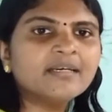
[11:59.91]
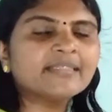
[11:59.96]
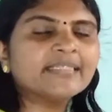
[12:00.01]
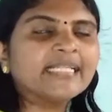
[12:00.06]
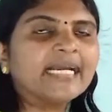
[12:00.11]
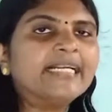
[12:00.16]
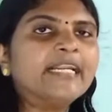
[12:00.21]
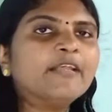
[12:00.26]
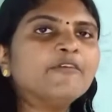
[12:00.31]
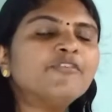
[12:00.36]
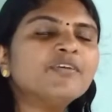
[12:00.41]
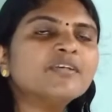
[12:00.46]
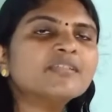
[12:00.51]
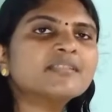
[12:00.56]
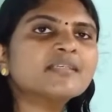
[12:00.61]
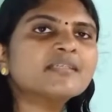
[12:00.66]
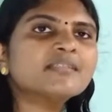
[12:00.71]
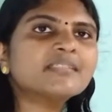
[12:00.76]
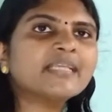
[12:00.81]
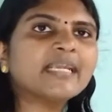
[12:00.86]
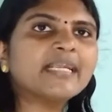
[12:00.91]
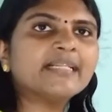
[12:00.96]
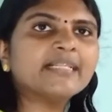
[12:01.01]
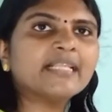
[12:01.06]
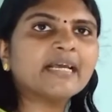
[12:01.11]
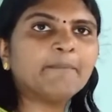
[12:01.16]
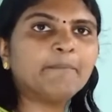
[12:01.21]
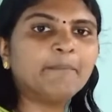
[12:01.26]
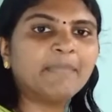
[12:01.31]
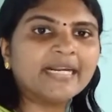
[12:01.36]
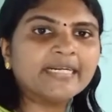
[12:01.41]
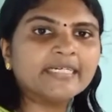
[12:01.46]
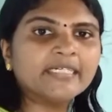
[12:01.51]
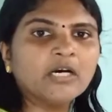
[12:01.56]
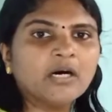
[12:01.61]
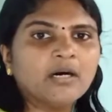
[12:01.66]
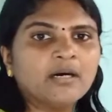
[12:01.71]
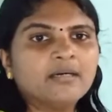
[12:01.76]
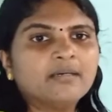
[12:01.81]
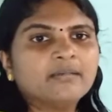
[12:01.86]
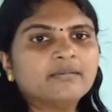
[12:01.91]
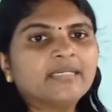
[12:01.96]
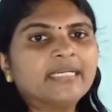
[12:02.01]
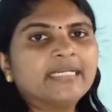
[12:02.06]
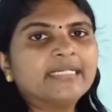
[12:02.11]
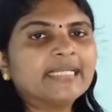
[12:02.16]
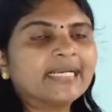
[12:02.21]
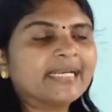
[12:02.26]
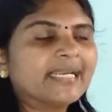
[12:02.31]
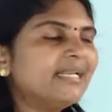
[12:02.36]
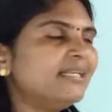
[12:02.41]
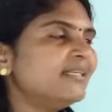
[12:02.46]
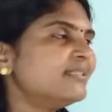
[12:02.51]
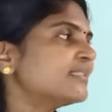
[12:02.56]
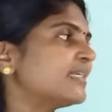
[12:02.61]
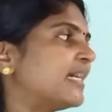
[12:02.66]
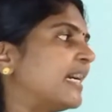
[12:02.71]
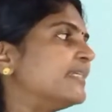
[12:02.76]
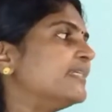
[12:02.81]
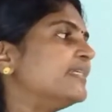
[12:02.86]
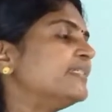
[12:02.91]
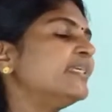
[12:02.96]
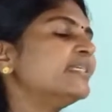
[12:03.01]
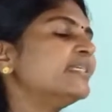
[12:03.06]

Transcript: that diffuses in the blood in the gills, and it